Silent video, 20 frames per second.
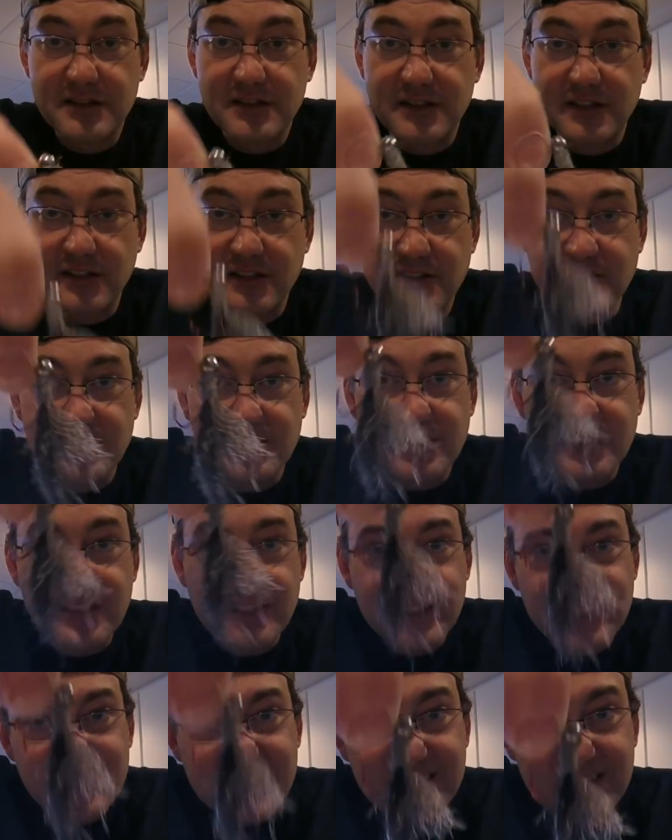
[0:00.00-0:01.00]
Can you see
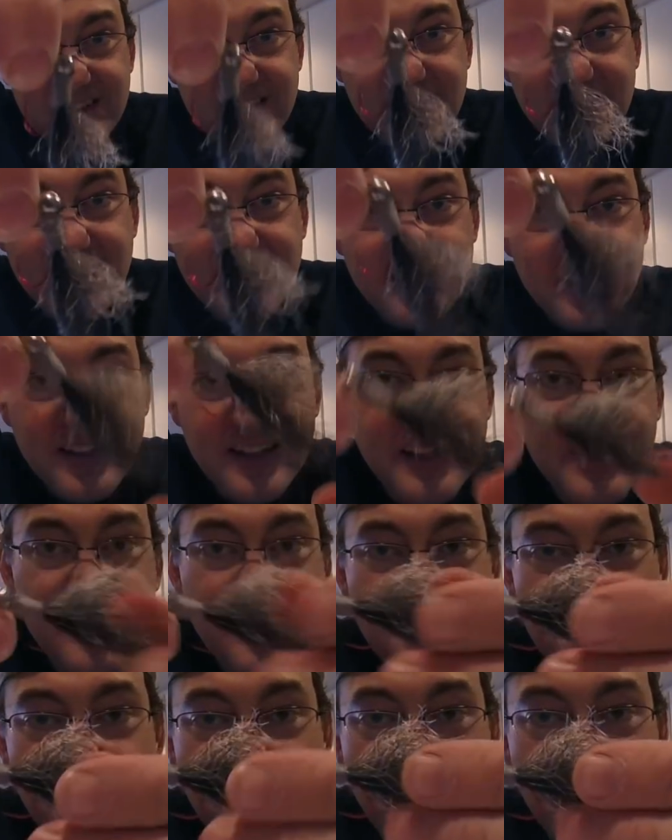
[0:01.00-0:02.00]
this?
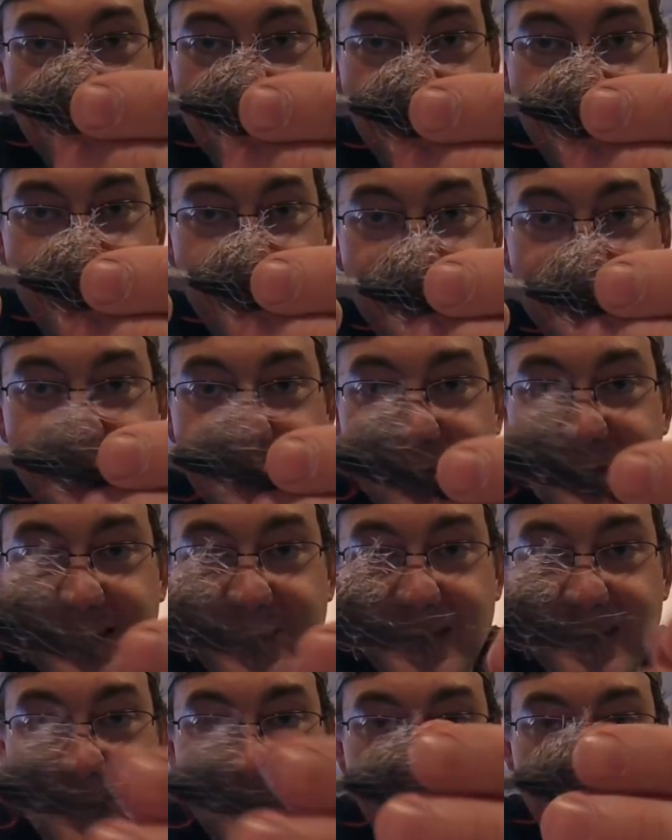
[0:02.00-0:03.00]
But we've got like
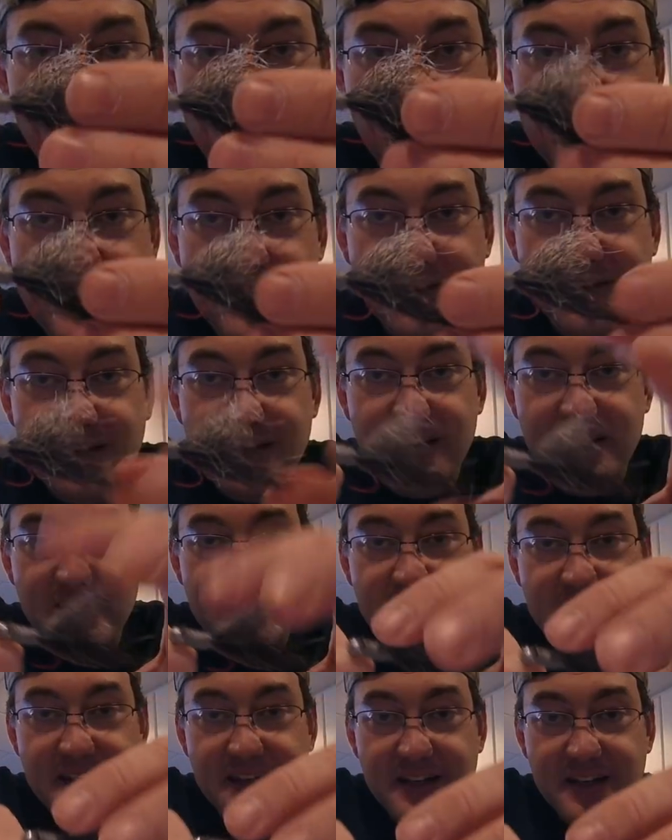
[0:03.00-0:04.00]
a brown layer
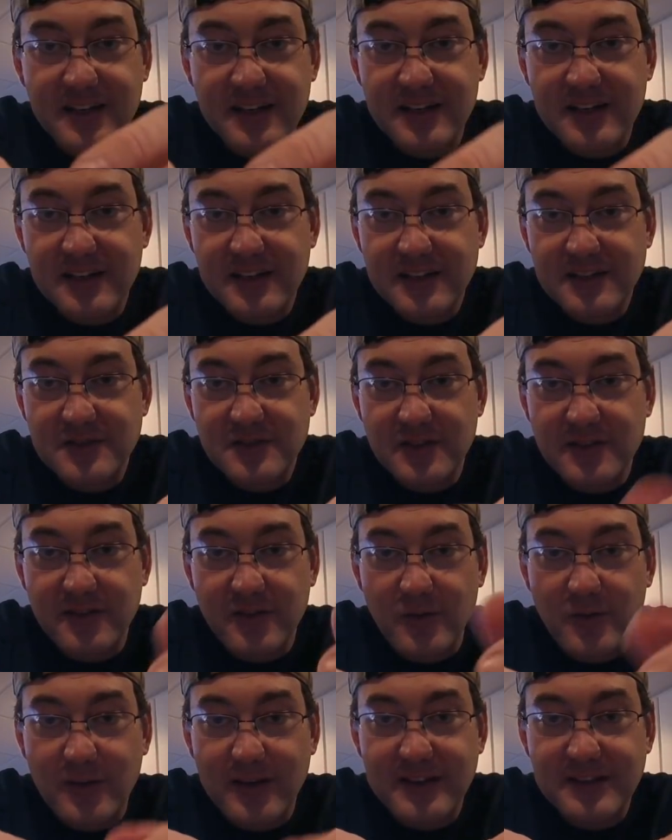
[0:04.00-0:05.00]
here and sort of
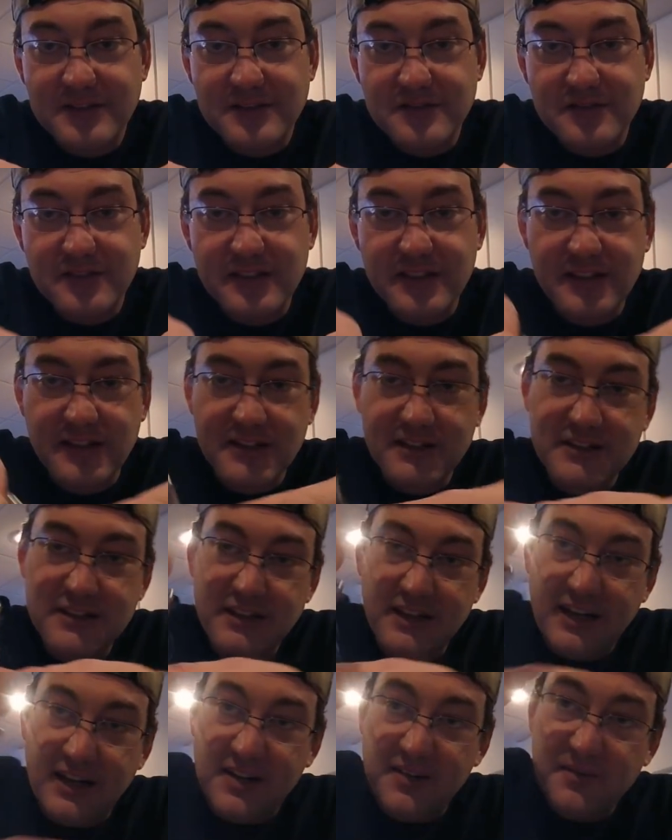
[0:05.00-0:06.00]
a white streak on the
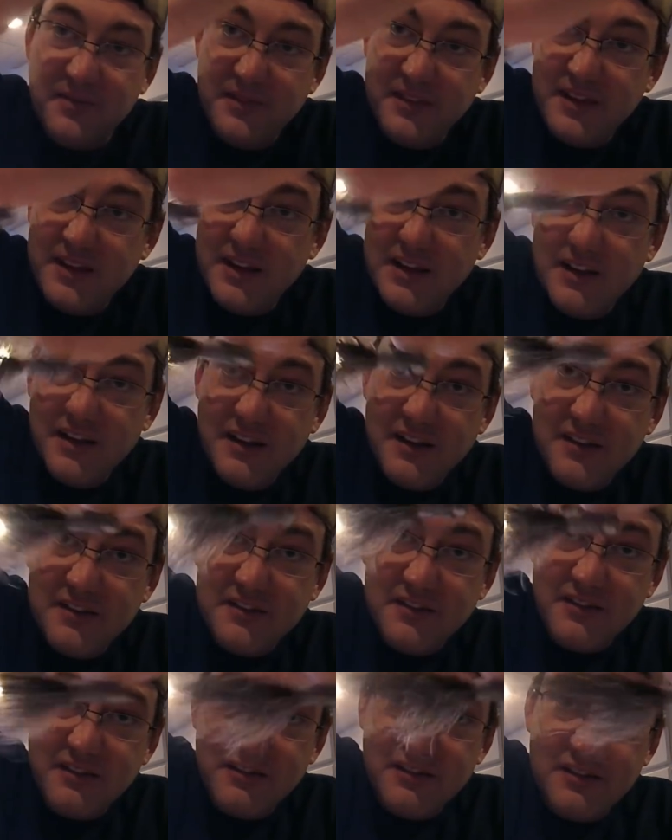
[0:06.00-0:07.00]
top.
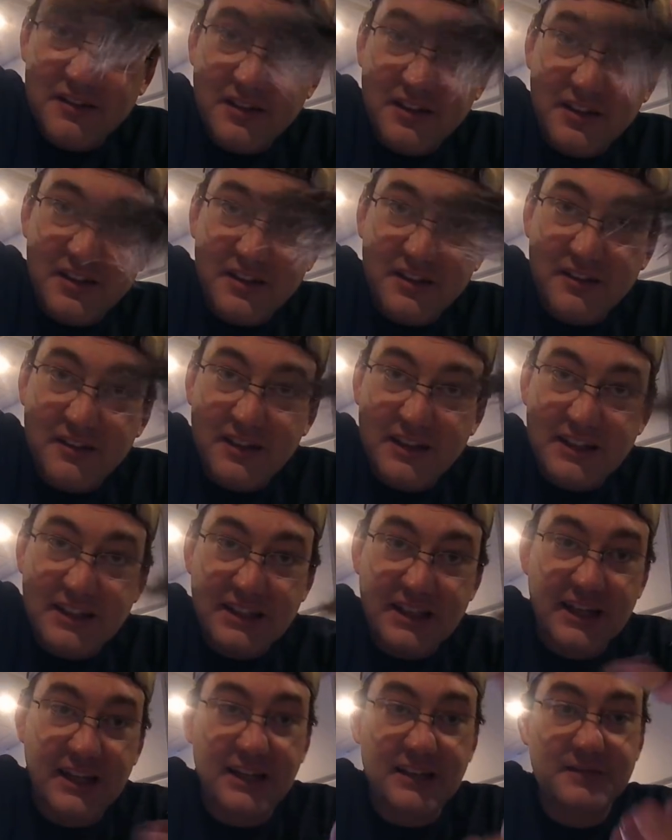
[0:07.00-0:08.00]
So it's gonna go like
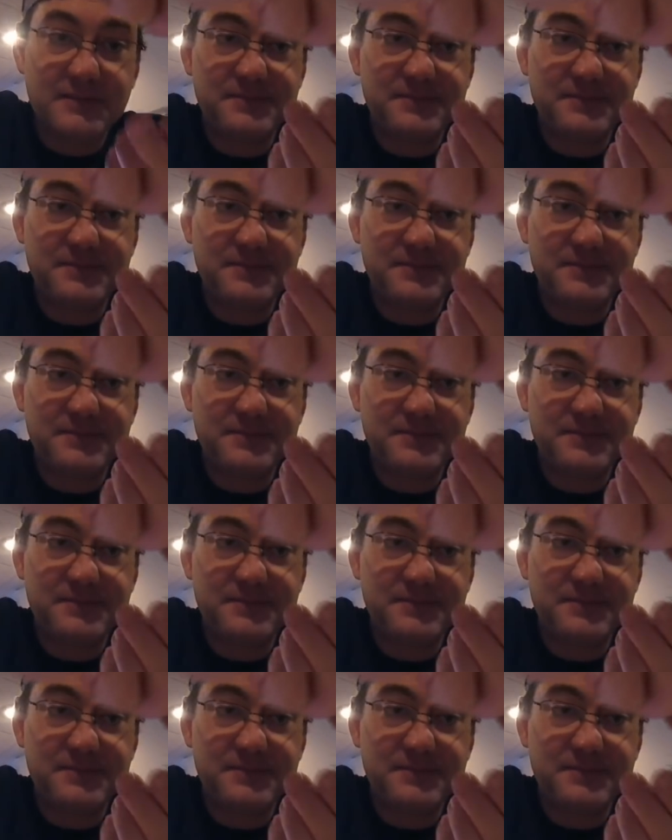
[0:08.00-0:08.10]
that.